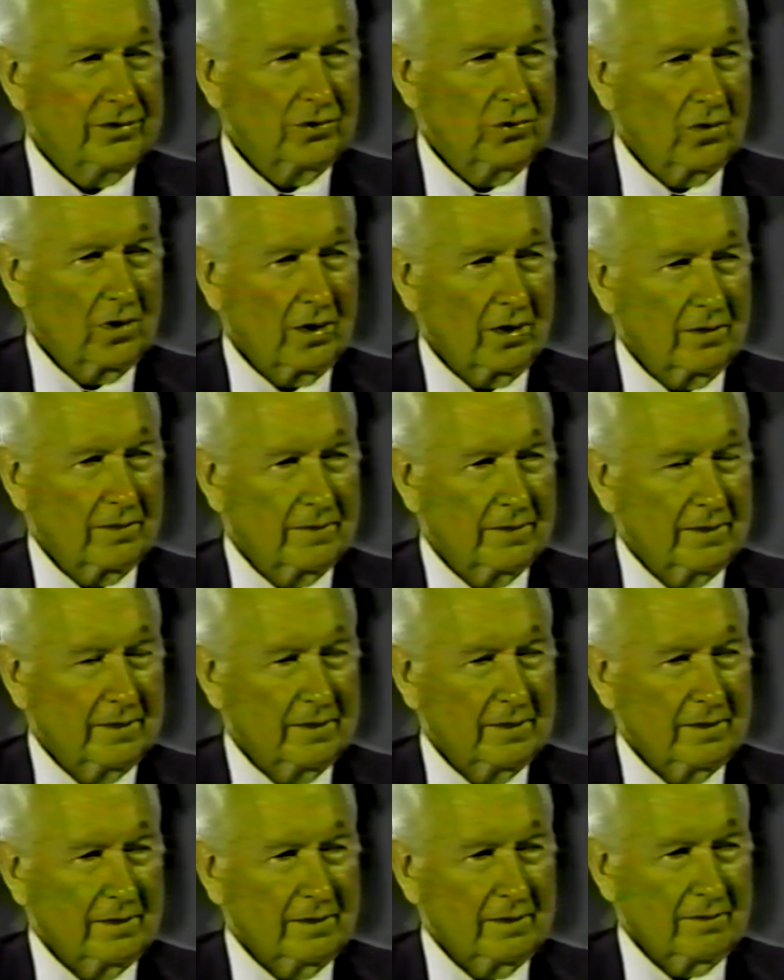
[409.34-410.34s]
who are
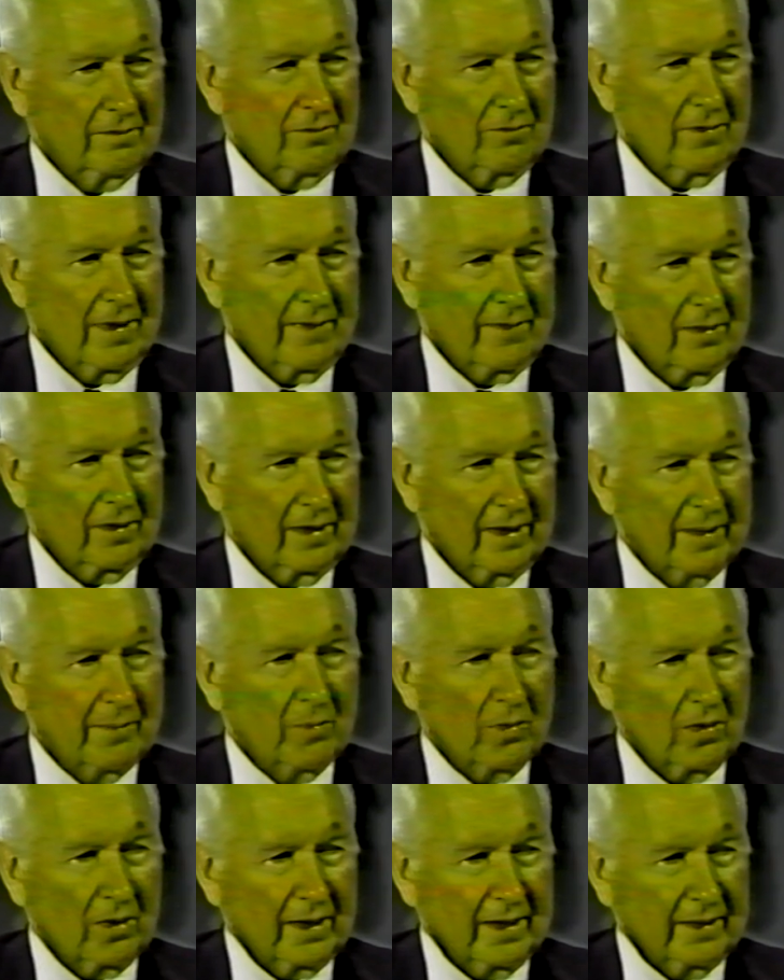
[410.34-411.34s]
rather
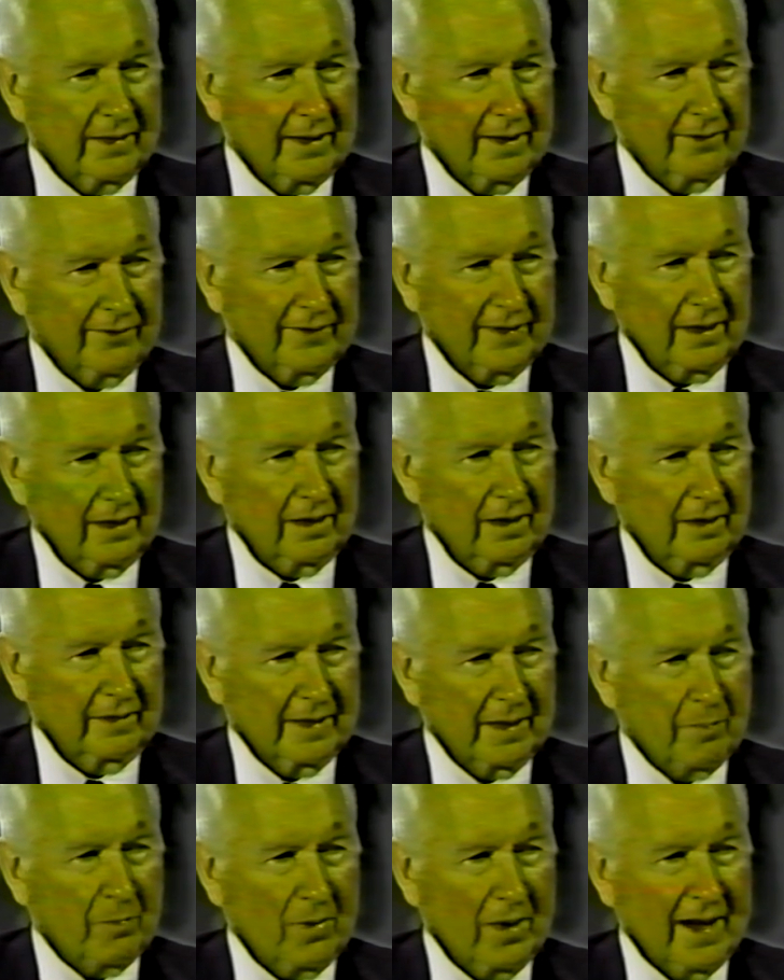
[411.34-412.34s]
liberal in their thinking,
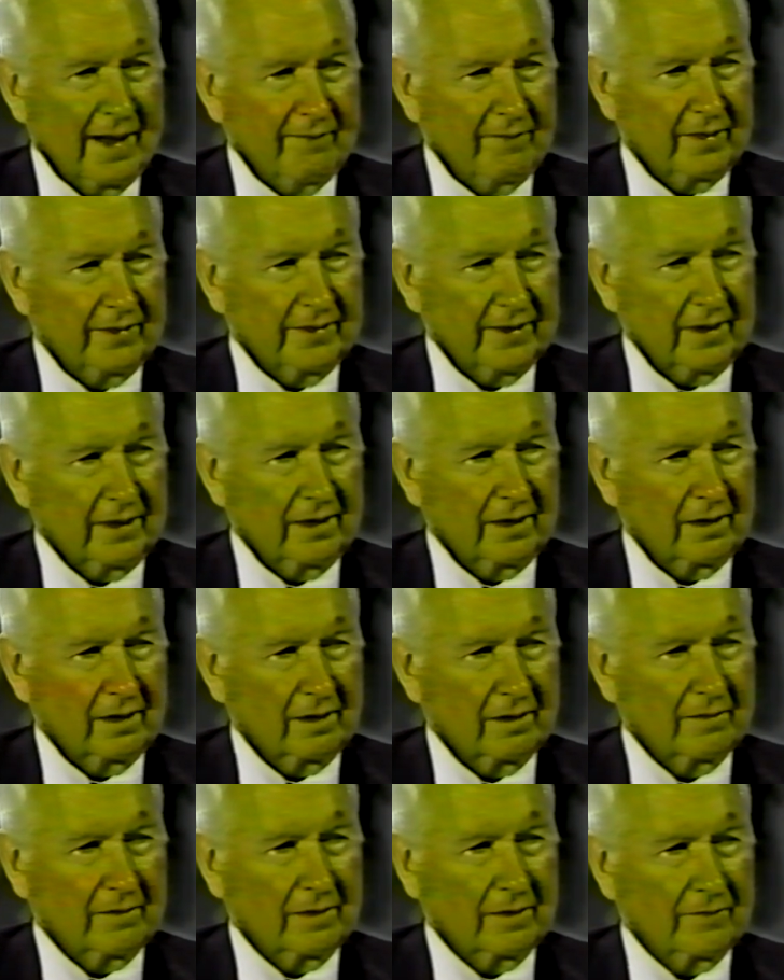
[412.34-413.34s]
their private thinking,
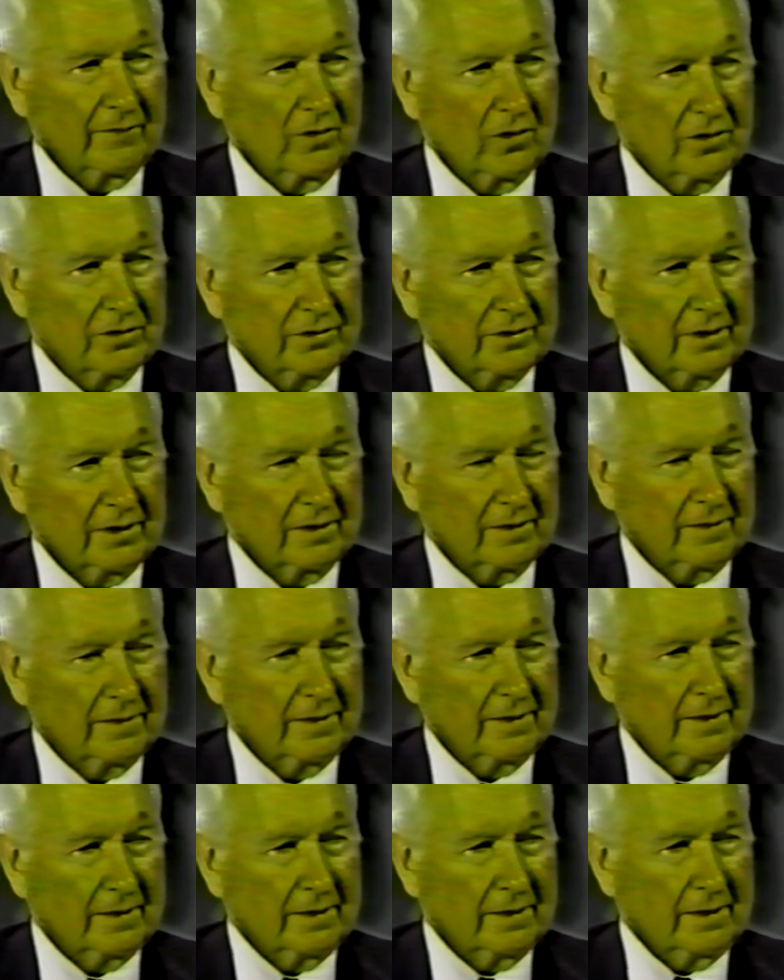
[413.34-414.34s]
and of course
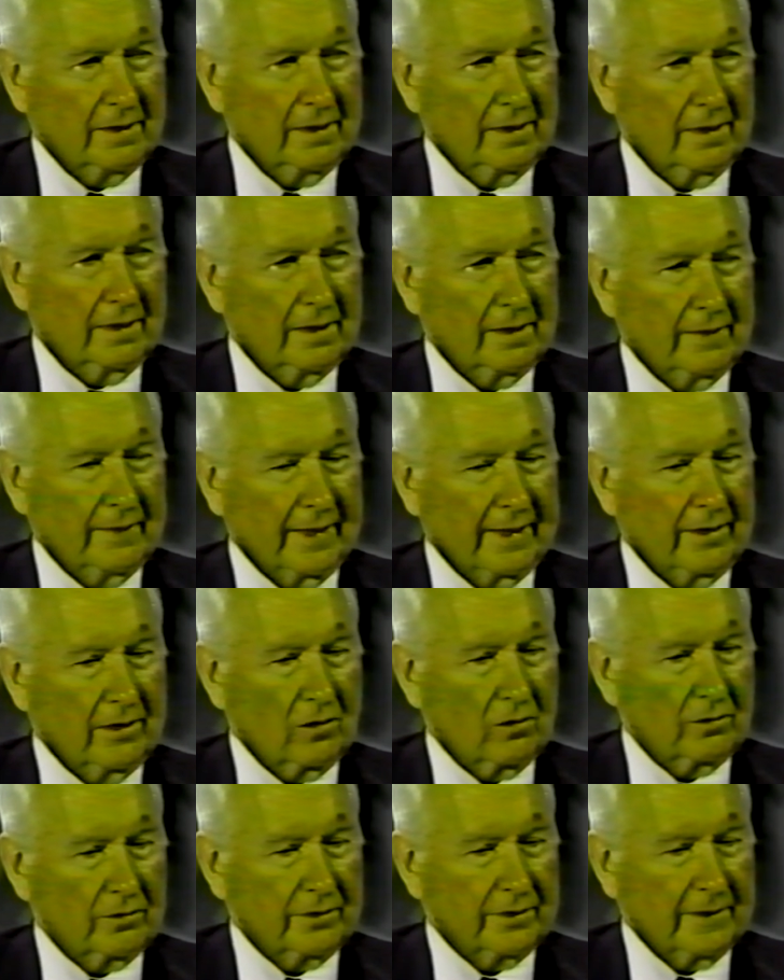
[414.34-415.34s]
they
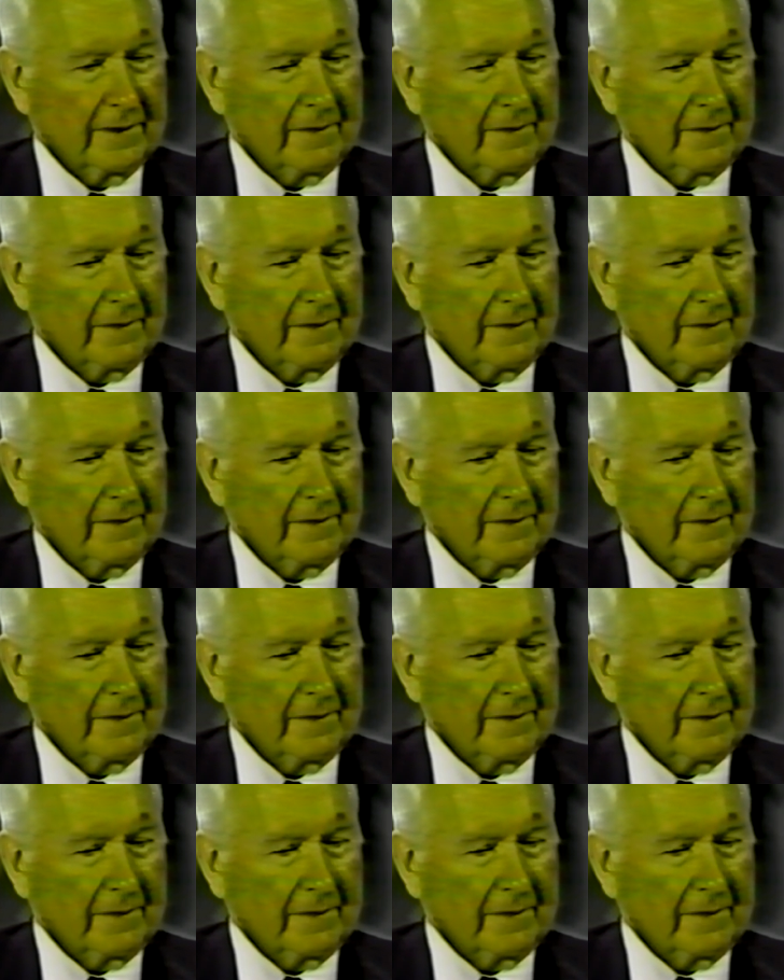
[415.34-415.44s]
don't